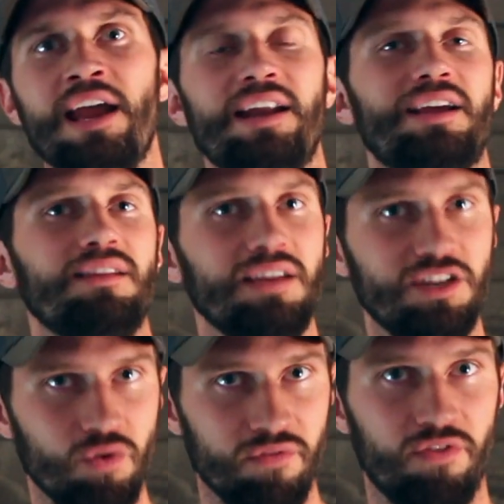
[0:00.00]
and it can lead
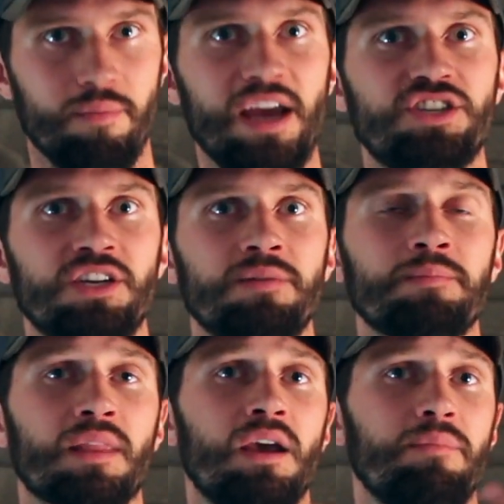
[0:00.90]
to inflammation
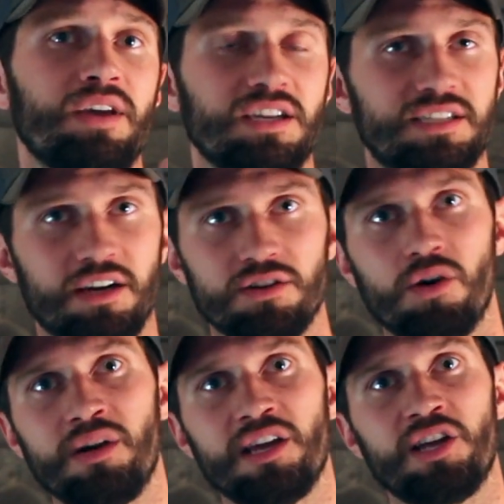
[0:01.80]
because
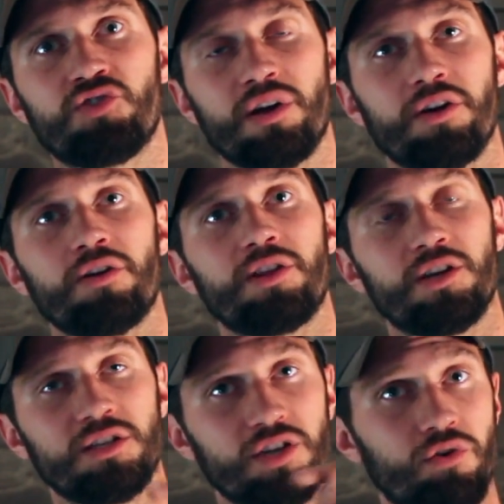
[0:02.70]
serotonin can trigger
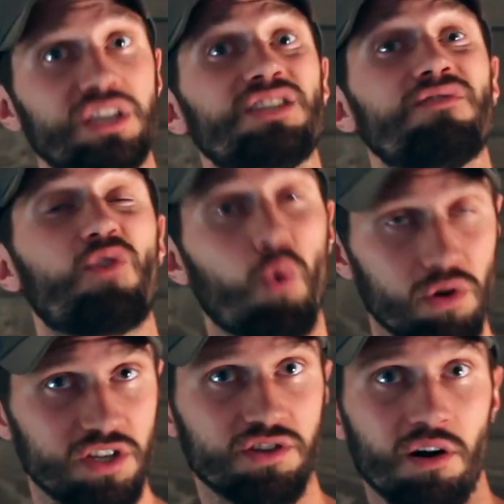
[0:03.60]
the secretion of
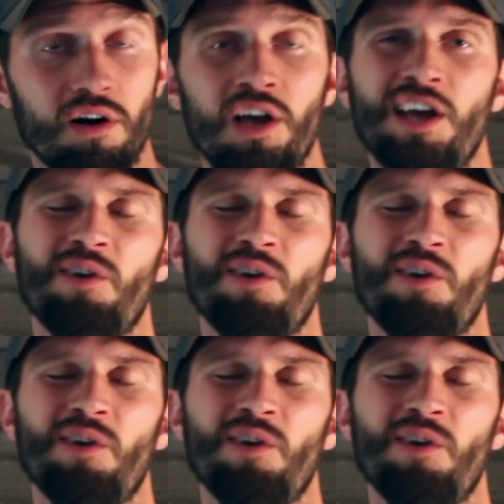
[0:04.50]
cortisol,